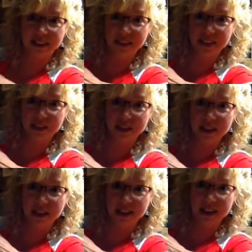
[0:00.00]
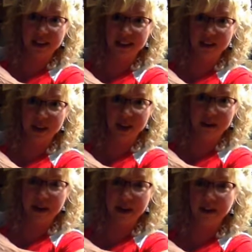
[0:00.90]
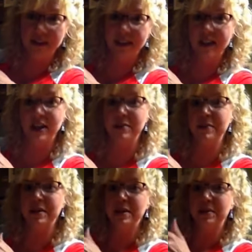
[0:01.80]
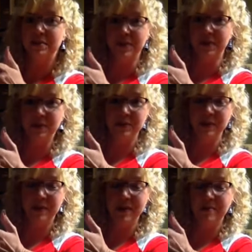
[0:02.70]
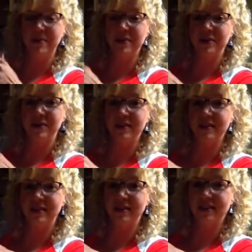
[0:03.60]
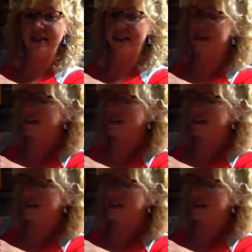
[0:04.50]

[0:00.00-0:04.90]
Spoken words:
an interesting thing to write about. Most people have brothers and sisters, and